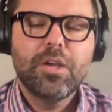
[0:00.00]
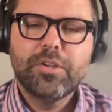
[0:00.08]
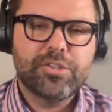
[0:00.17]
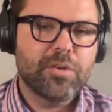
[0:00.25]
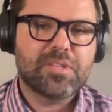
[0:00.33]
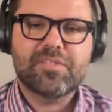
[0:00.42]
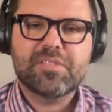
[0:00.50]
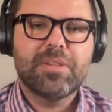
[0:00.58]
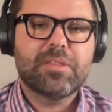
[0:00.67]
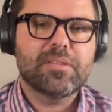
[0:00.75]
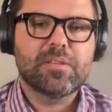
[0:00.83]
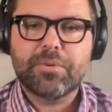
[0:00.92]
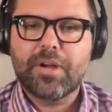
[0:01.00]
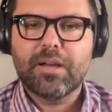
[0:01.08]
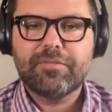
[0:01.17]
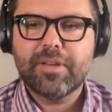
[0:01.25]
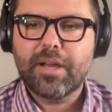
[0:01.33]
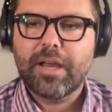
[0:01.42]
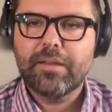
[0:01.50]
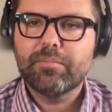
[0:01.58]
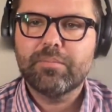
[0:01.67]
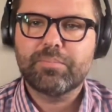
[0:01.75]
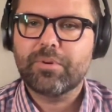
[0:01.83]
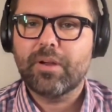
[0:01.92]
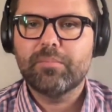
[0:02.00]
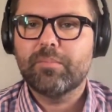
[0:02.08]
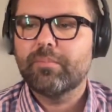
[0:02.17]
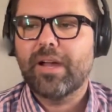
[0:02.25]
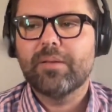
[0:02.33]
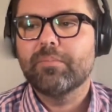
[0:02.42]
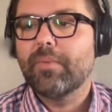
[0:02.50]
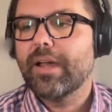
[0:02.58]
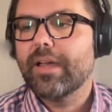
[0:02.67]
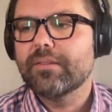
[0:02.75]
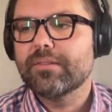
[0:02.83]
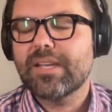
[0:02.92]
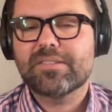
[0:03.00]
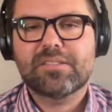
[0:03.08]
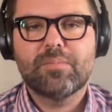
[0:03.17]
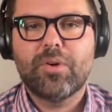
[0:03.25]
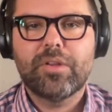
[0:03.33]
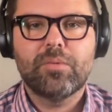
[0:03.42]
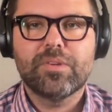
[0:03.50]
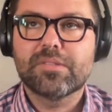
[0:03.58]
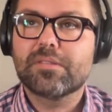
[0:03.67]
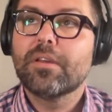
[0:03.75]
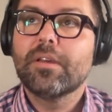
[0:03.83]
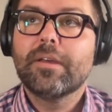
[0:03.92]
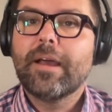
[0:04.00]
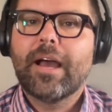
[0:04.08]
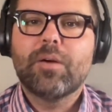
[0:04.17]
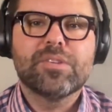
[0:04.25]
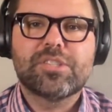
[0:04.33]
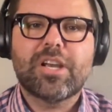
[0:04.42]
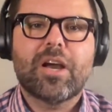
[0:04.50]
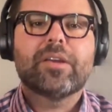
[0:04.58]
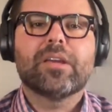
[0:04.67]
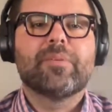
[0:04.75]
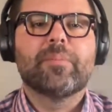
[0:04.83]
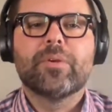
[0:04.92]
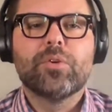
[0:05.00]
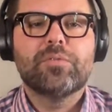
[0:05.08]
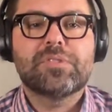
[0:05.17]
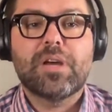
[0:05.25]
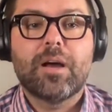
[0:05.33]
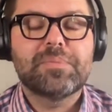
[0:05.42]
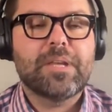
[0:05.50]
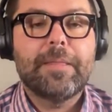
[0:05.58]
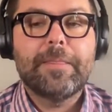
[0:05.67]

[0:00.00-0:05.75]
Joseph Smith is a prophet. My testimony was, I was shouting it from the rooftops.